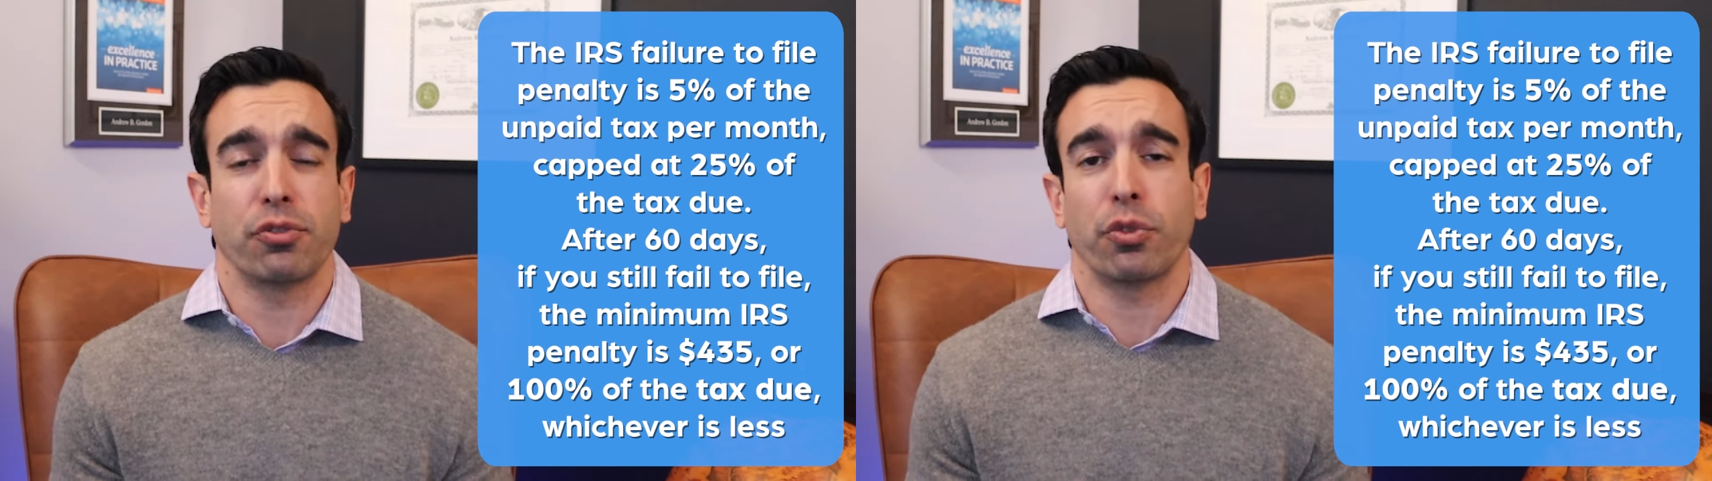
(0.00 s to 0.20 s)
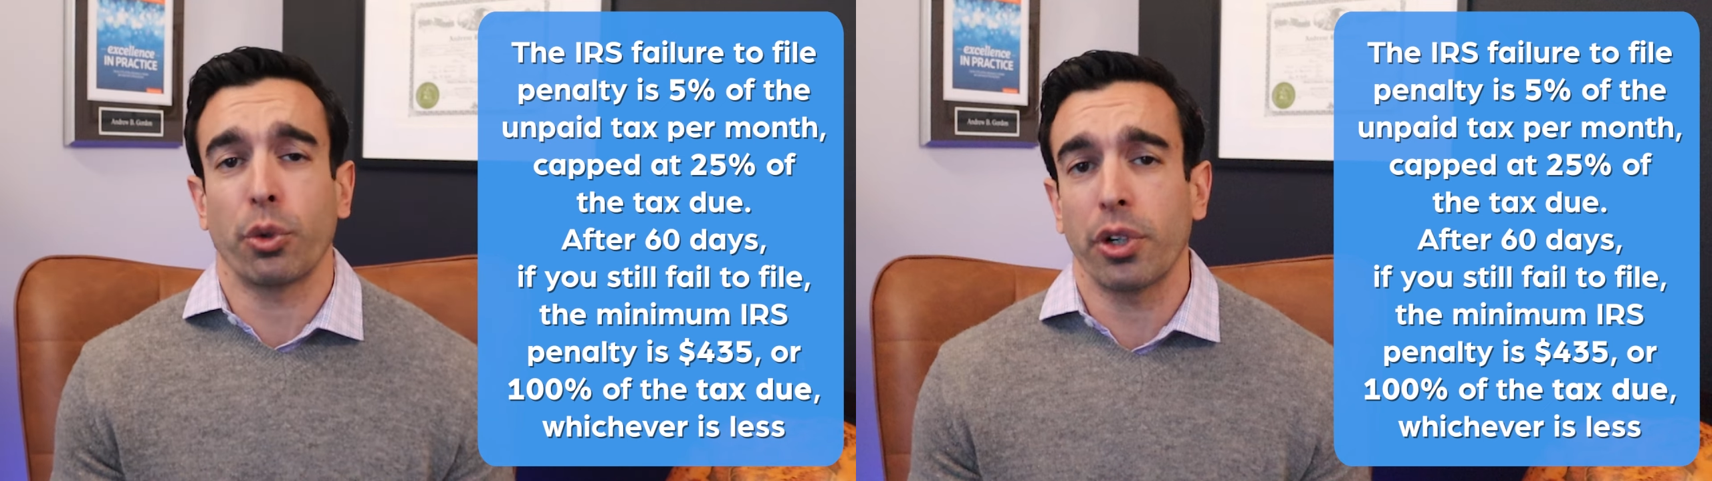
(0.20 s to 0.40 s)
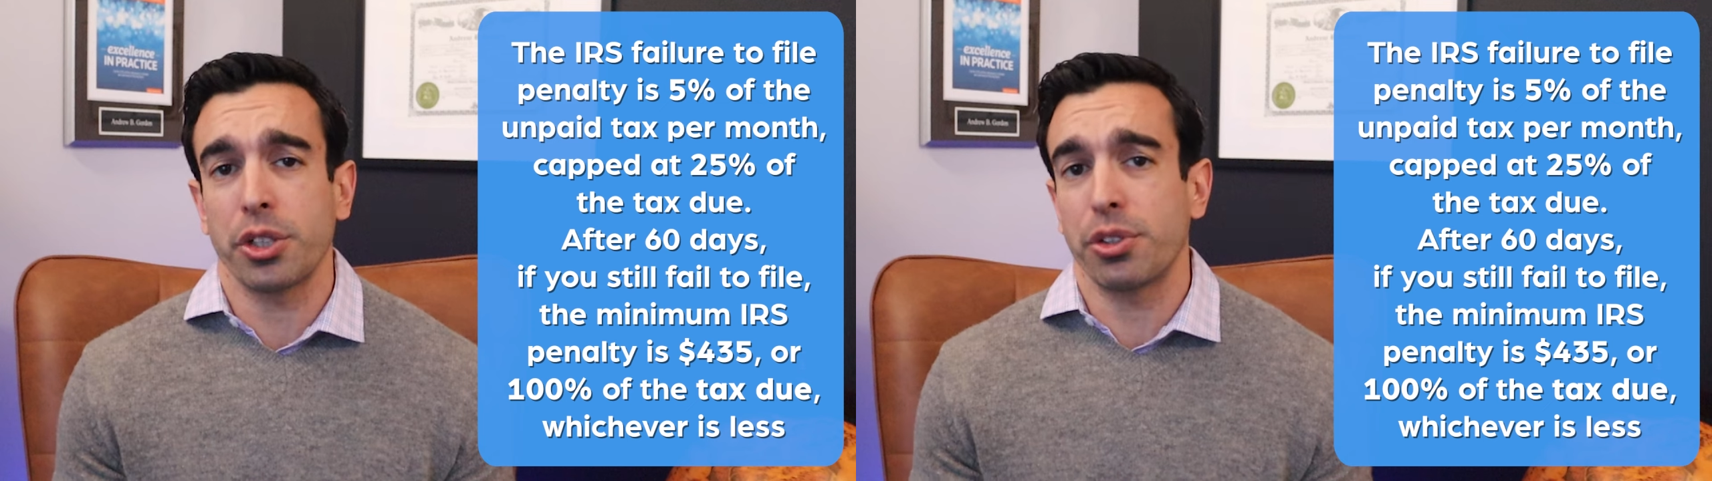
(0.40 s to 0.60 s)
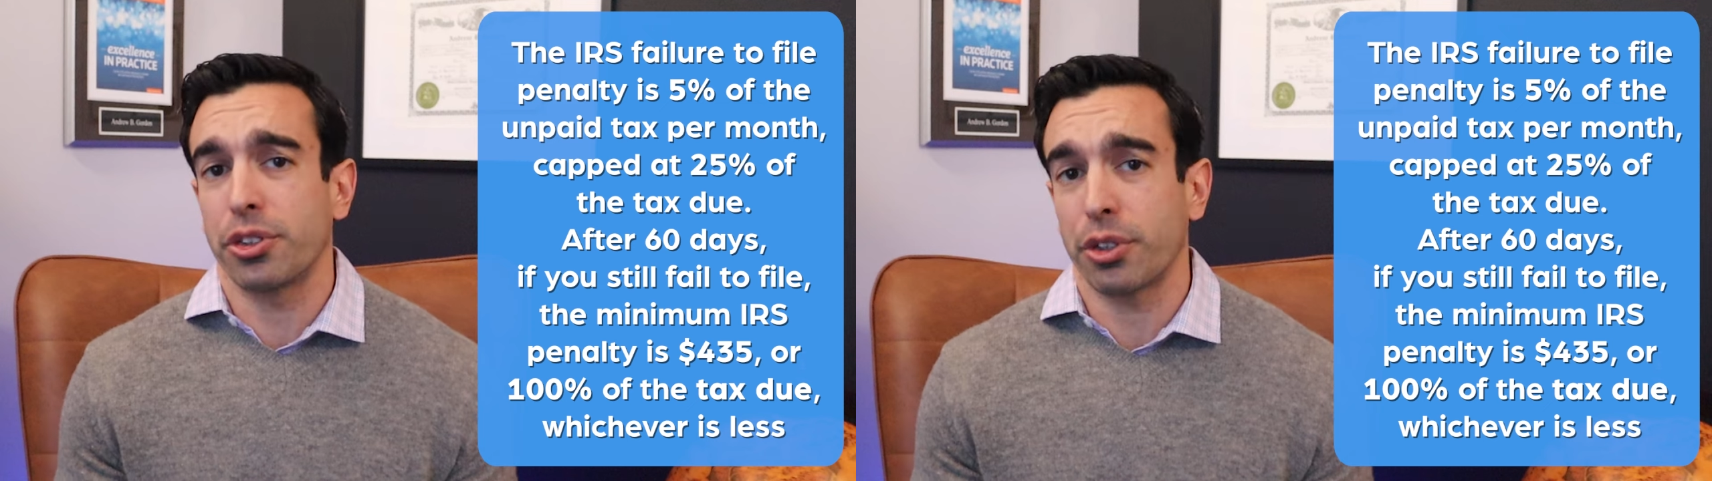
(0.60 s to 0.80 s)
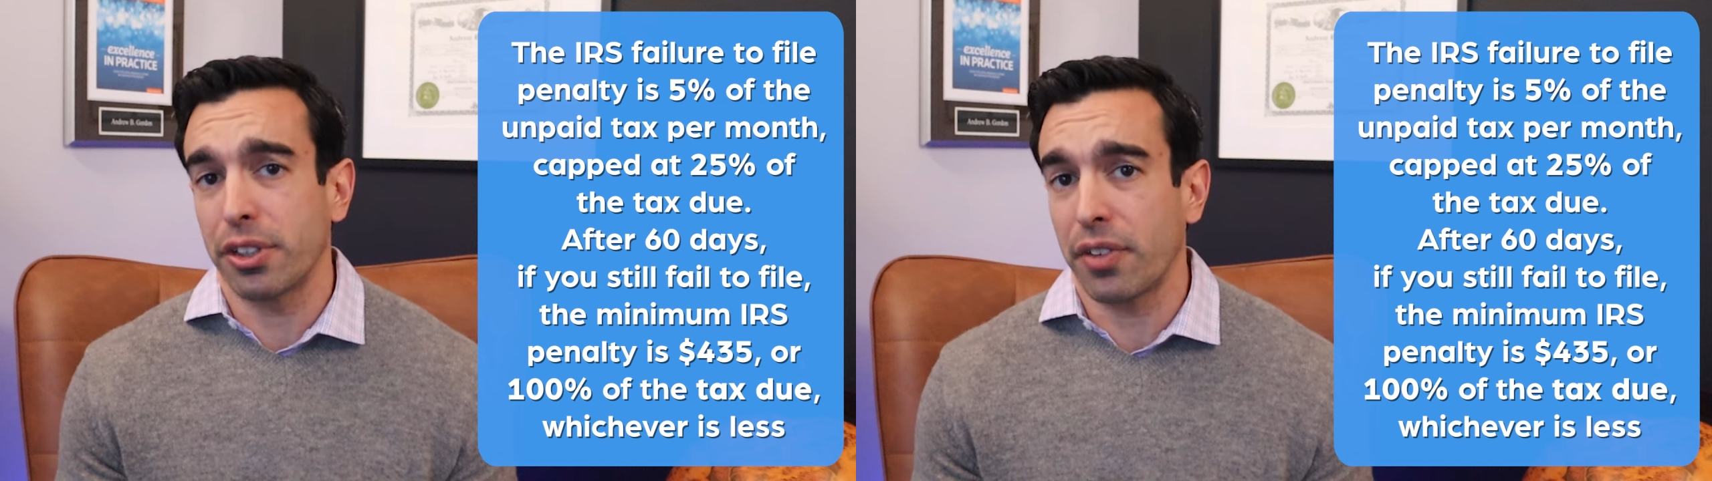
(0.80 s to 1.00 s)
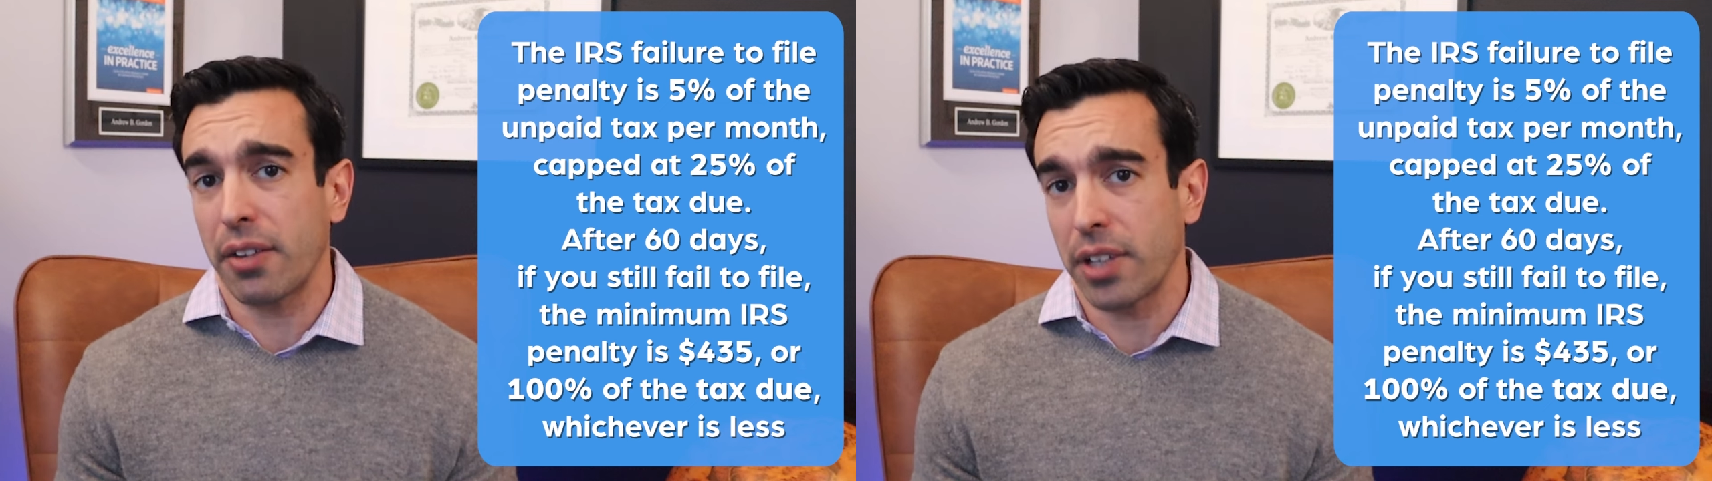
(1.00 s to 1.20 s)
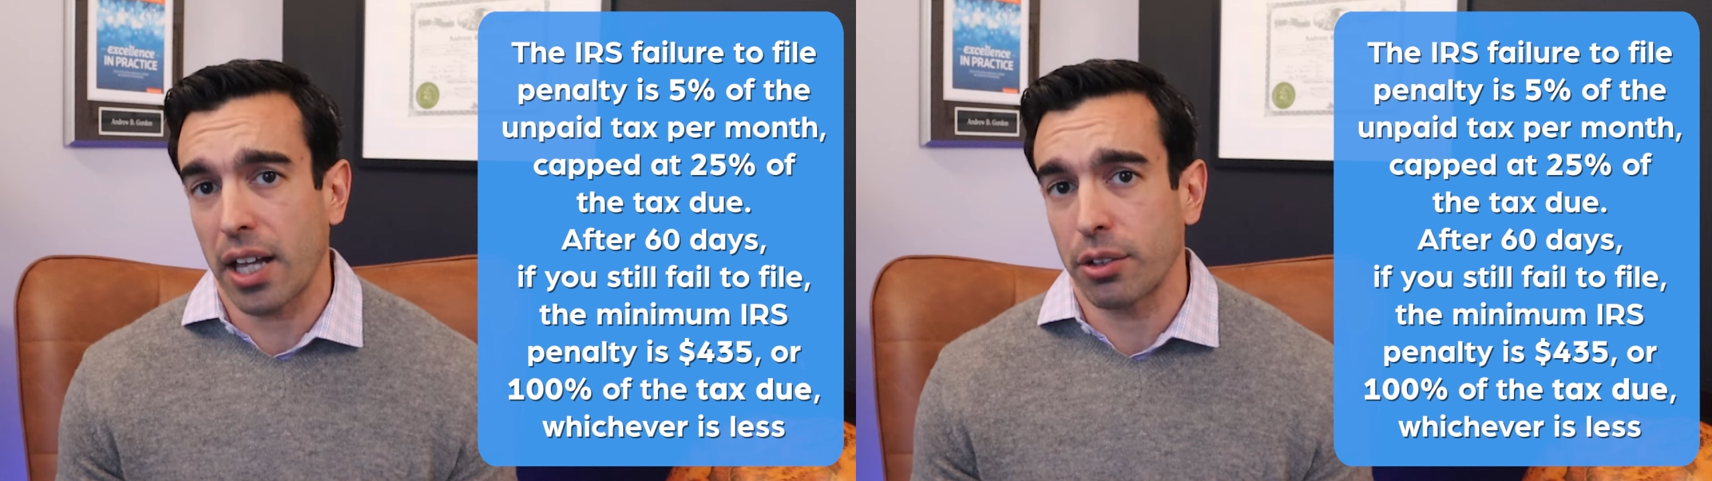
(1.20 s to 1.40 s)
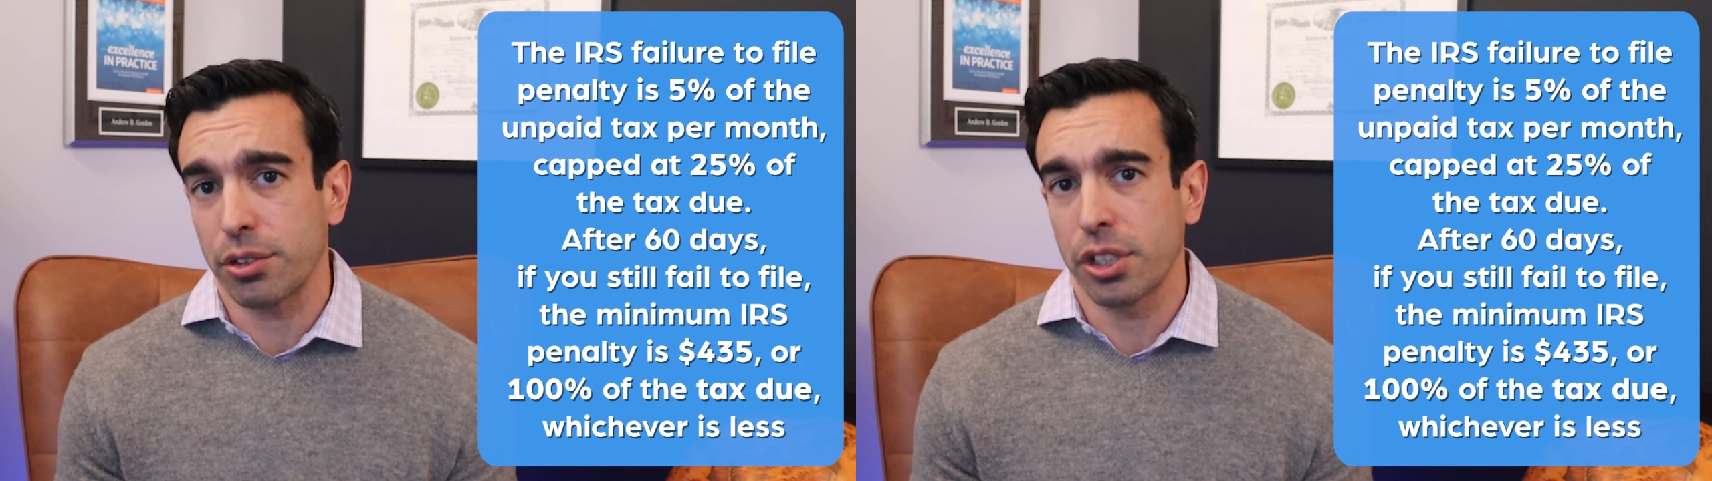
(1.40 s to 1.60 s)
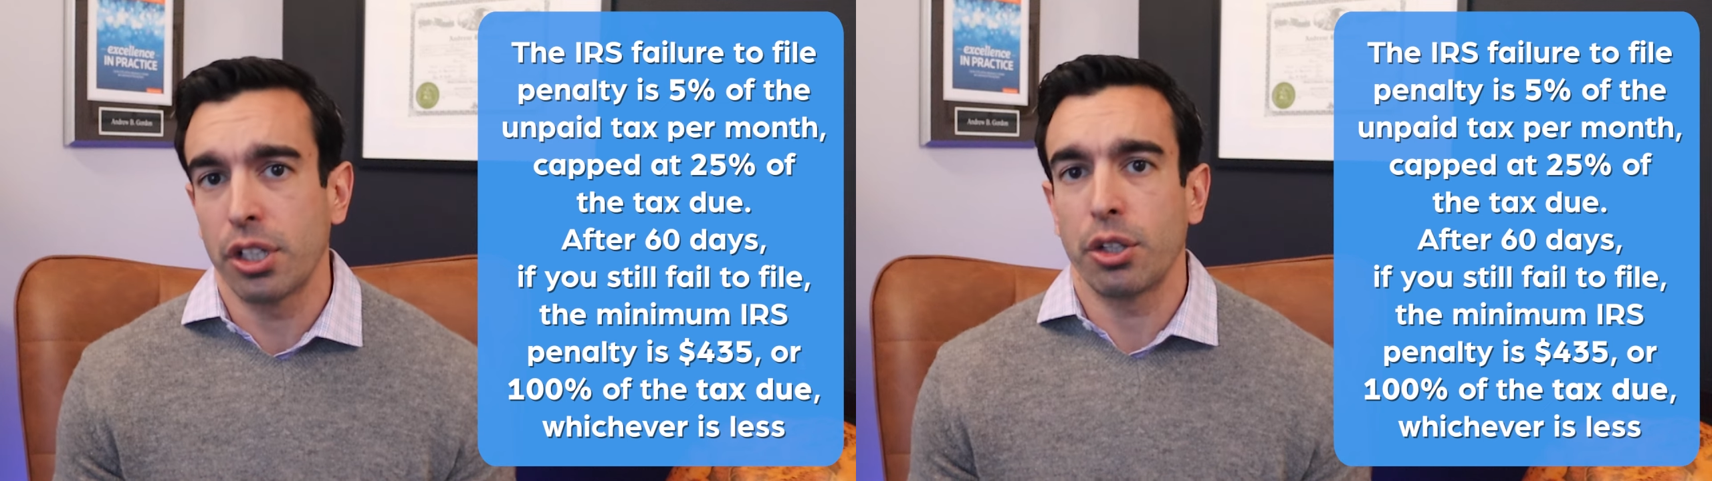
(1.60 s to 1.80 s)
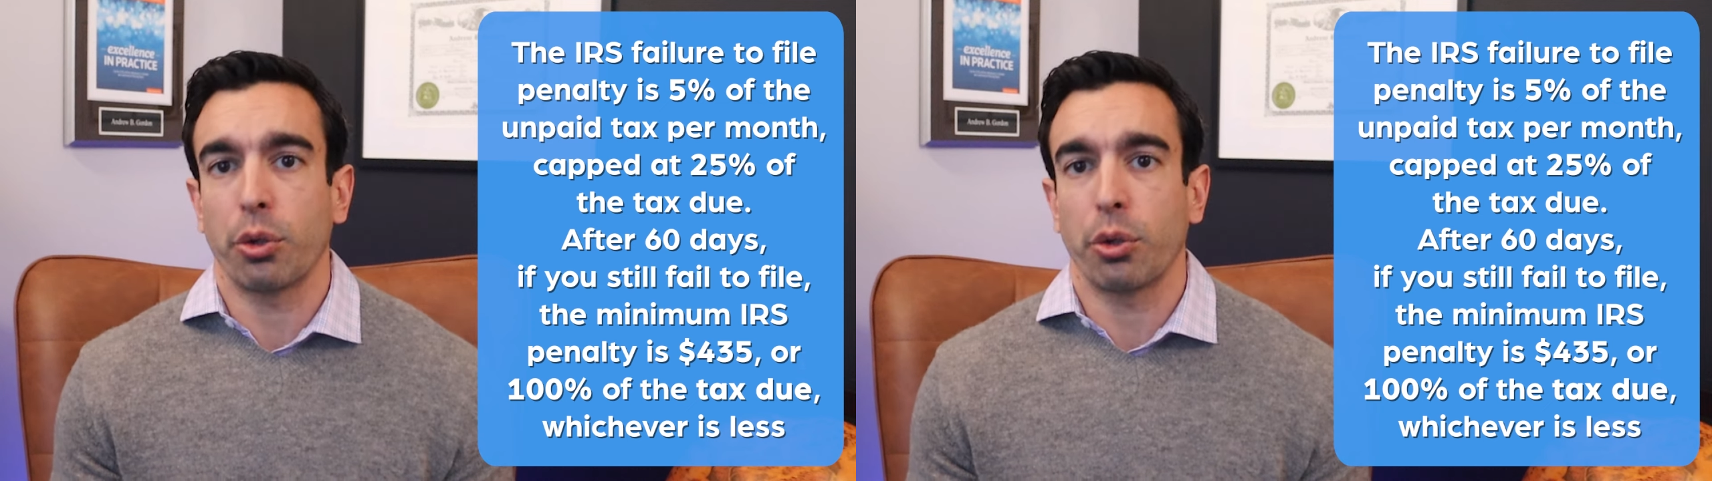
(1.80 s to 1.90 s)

$435